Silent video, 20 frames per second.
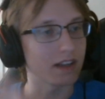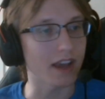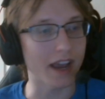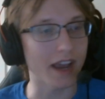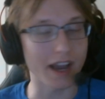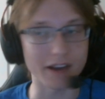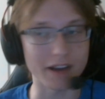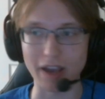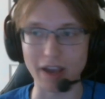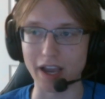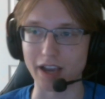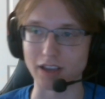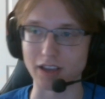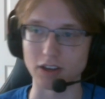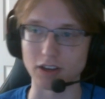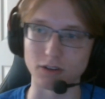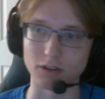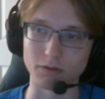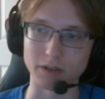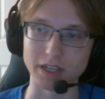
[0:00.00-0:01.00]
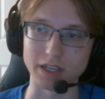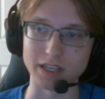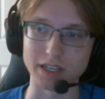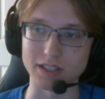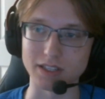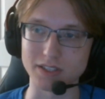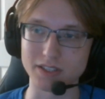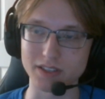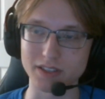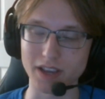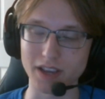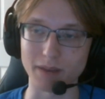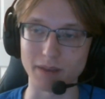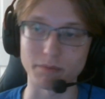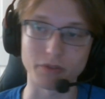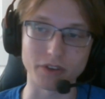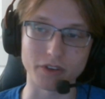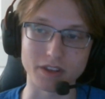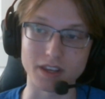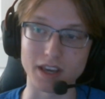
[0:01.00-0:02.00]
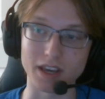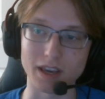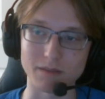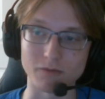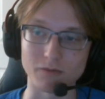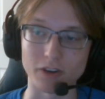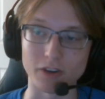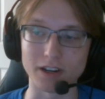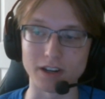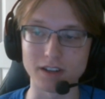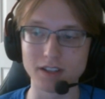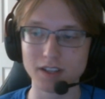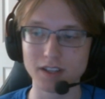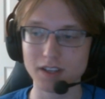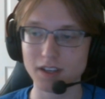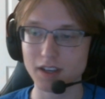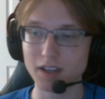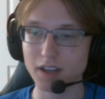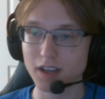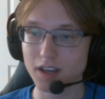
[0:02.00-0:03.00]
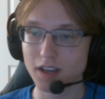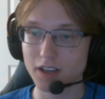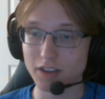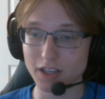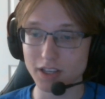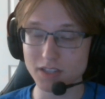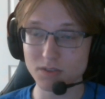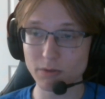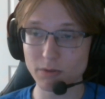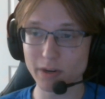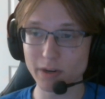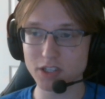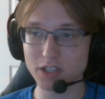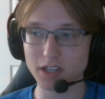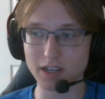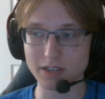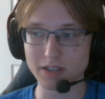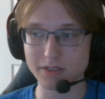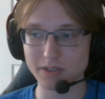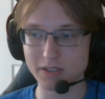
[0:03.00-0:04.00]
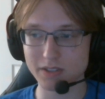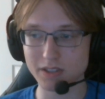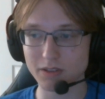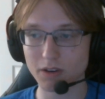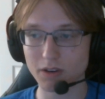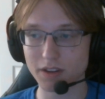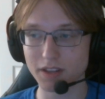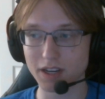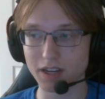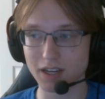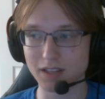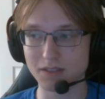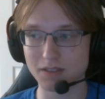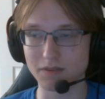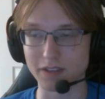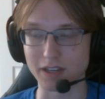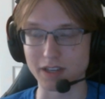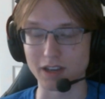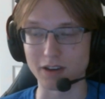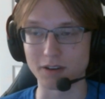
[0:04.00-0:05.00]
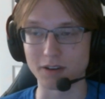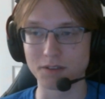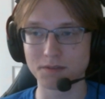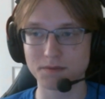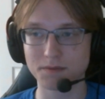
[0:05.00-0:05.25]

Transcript: have accurate reads and play the game well. Thanks for watching, guys. I'll see you on the next video.